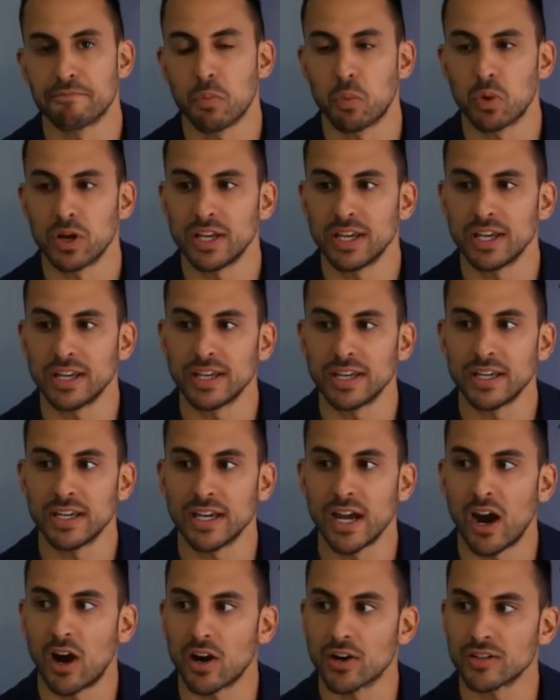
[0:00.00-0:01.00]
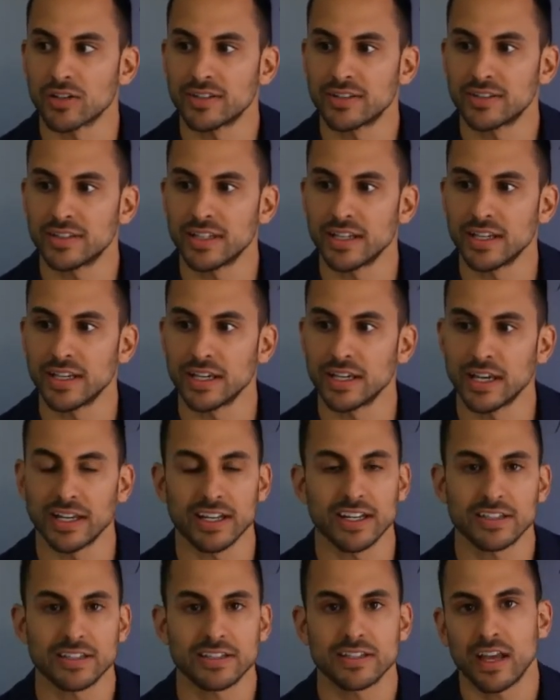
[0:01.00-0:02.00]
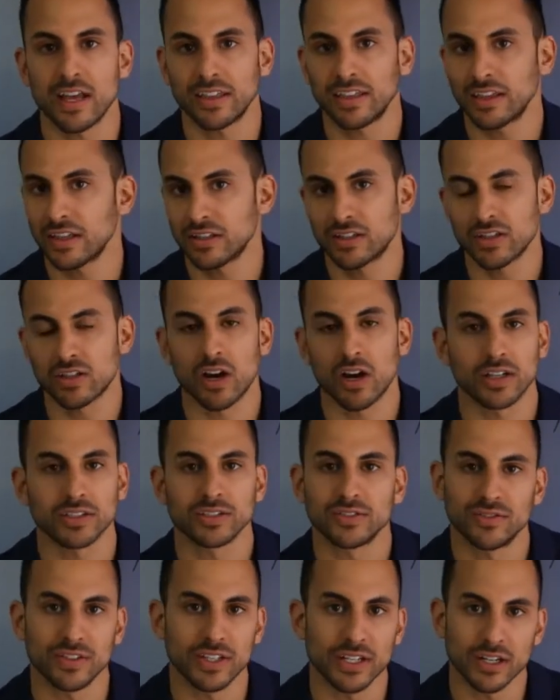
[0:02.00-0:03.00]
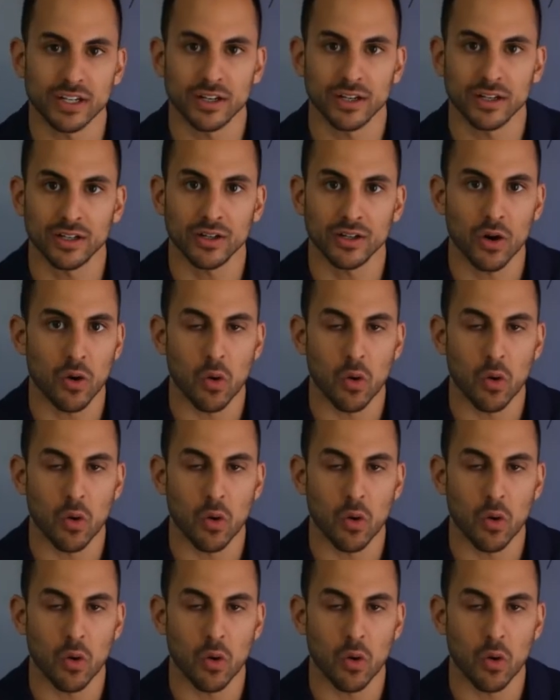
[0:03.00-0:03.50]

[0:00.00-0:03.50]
We are seeing, and it's nothing to cause fear